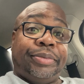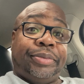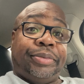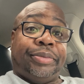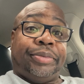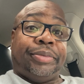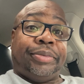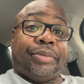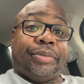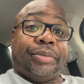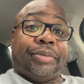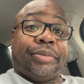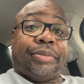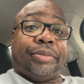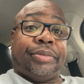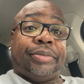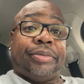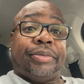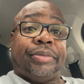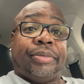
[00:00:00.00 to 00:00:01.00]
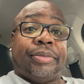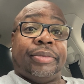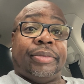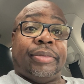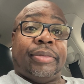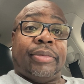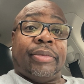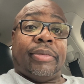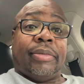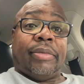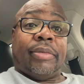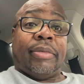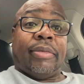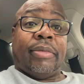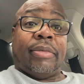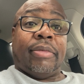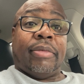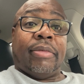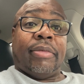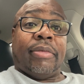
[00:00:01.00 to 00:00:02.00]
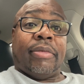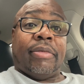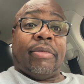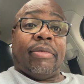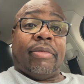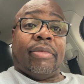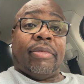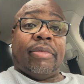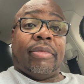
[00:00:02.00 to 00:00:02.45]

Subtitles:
(silence)